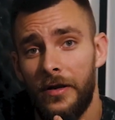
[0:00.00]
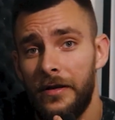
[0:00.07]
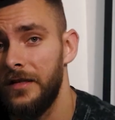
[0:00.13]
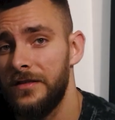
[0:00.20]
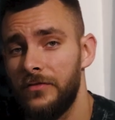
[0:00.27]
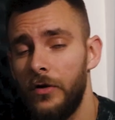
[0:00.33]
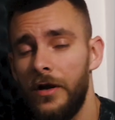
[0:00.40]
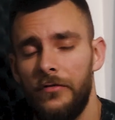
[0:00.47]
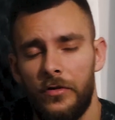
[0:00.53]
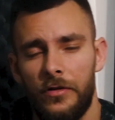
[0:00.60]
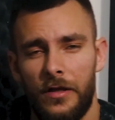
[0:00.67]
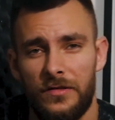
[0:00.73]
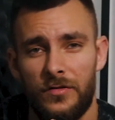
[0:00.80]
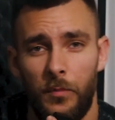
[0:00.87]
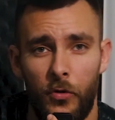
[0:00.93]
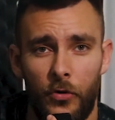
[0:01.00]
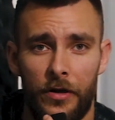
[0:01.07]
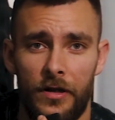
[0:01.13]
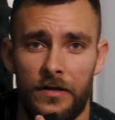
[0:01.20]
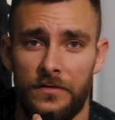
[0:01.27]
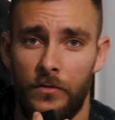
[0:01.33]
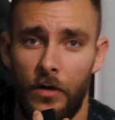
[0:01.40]
and thanks for everyone that supported
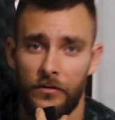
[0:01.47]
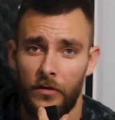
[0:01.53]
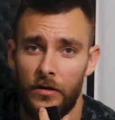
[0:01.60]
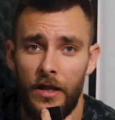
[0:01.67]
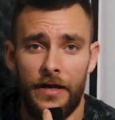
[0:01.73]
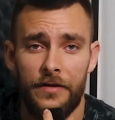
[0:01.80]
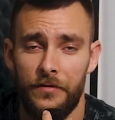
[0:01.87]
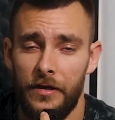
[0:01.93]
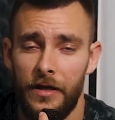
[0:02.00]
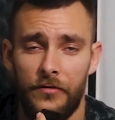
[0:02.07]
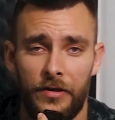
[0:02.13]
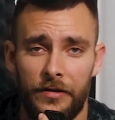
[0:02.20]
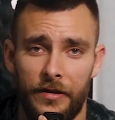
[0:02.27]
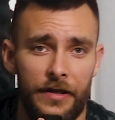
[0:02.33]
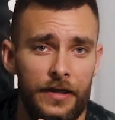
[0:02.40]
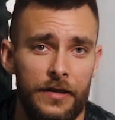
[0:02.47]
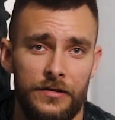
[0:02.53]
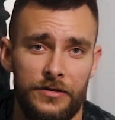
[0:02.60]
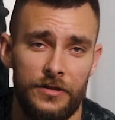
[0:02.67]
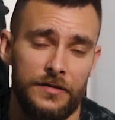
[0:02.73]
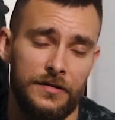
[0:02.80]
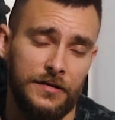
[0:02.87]
us throughout the live and everything.
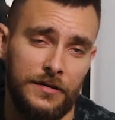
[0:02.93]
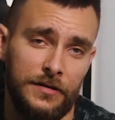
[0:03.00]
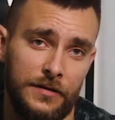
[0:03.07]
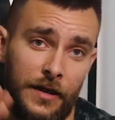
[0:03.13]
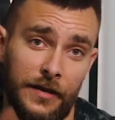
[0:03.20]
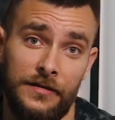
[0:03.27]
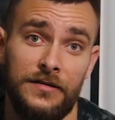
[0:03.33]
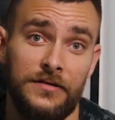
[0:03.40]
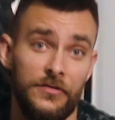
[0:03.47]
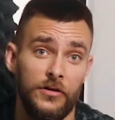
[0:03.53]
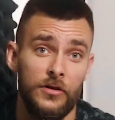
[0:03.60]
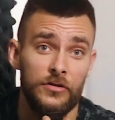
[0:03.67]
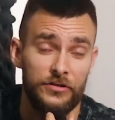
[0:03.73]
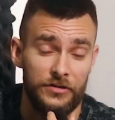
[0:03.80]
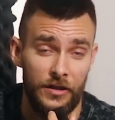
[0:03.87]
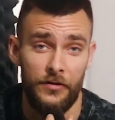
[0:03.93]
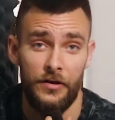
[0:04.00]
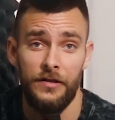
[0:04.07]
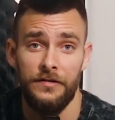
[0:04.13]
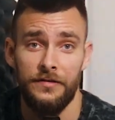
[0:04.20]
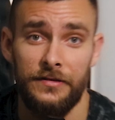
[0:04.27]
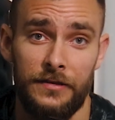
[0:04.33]
Just like this video, share
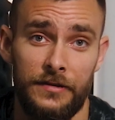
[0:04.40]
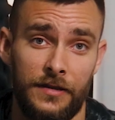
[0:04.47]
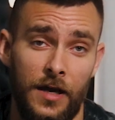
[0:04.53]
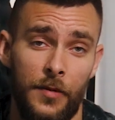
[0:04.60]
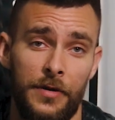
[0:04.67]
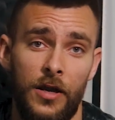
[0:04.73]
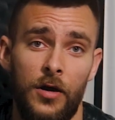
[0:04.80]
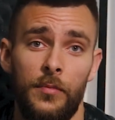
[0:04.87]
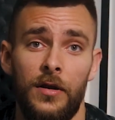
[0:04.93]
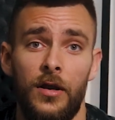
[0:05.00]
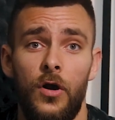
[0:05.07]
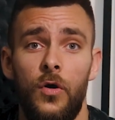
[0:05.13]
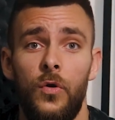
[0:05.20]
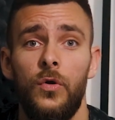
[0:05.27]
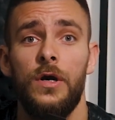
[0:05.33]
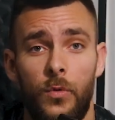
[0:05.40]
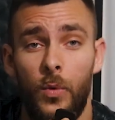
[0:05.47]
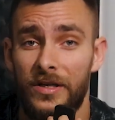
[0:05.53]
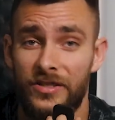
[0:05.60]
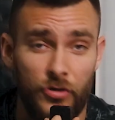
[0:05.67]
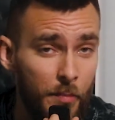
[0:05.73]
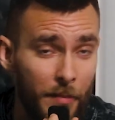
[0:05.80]
it, comment down below.
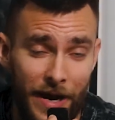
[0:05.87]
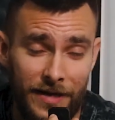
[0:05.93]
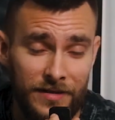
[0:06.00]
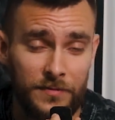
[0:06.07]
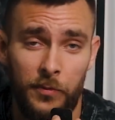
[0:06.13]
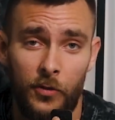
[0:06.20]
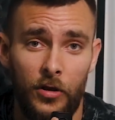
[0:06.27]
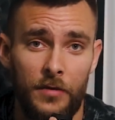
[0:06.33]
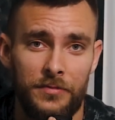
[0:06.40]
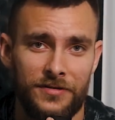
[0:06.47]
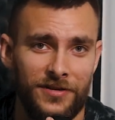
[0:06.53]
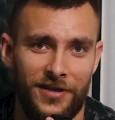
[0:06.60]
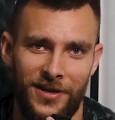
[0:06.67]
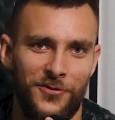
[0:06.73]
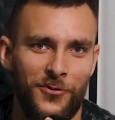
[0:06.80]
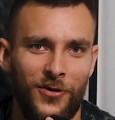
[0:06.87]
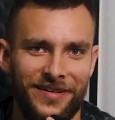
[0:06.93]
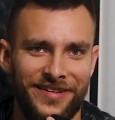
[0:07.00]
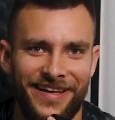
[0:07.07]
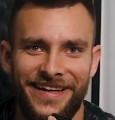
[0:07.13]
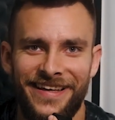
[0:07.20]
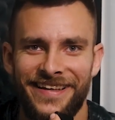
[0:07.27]
What's your max pull-ups in
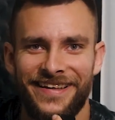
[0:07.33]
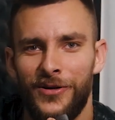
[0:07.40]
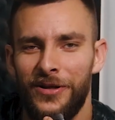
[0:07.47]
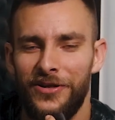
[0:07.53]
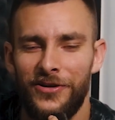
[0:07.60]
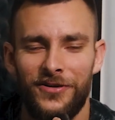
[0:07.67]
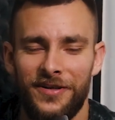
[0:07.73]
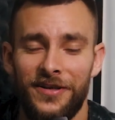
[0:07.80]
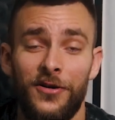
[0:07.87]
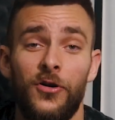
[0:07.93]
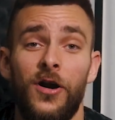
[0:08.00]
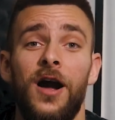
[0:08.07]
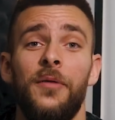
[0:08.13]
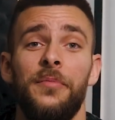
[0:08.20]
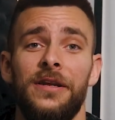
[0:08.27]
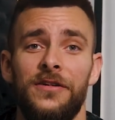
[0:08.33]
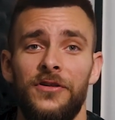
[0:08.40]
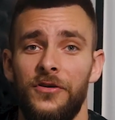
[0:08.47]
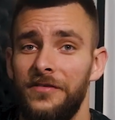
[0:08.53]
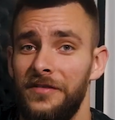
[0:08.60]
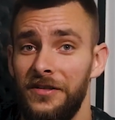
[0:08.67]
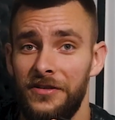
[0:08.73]
one day? Or what do you think, or how many do
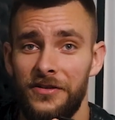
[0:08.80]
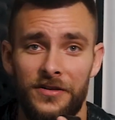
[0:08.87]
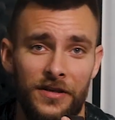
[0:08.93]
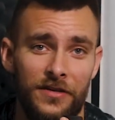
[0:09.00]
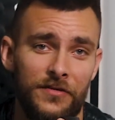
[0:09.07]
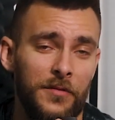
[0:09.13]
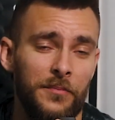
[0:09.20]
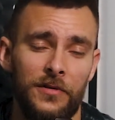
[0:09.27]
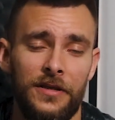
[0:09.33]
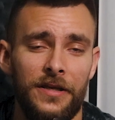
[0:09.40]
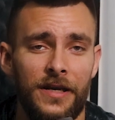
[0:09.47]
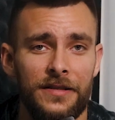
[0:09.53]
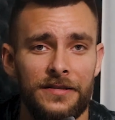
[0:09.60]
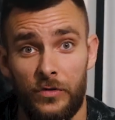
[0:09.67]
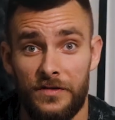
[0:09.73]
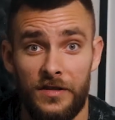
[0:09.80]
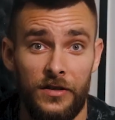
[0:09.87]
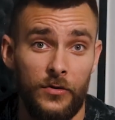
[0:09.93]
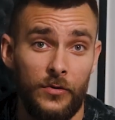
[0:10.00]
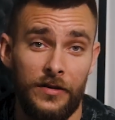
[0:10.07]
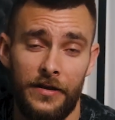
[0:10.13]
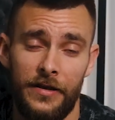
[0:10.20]
you think you could have completed? We'll see
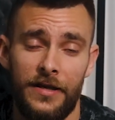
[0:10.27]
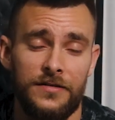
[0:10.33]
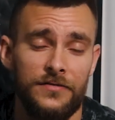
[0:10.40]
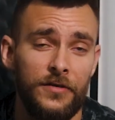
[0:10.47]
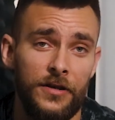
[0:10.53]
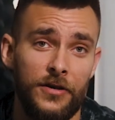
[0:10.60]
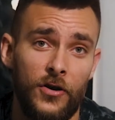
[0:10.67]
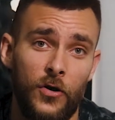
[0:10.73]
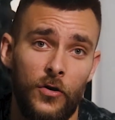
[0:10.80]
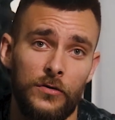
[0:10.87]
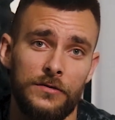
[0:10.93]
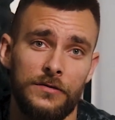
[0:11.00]
you in the next video.